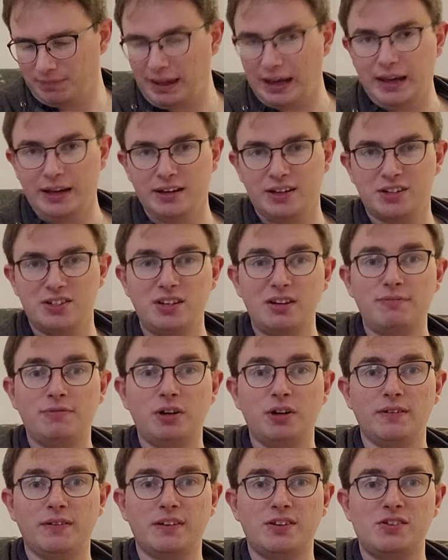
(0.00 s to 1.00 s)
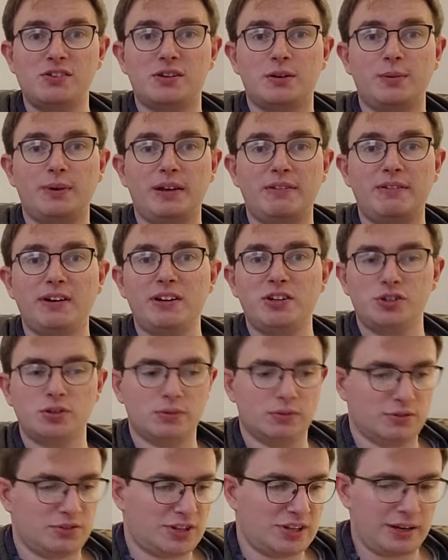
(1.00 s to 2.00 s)
Because if not, this is going to be a very
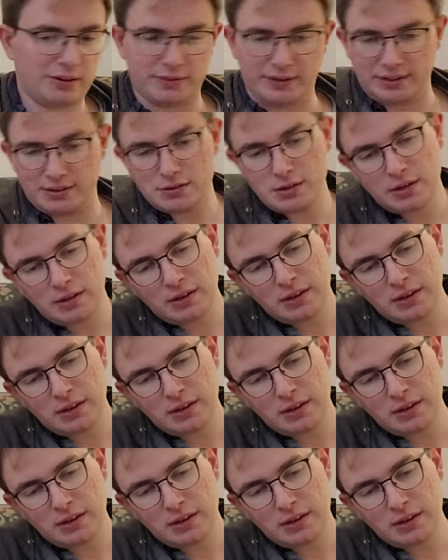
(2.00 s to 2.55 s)
short series.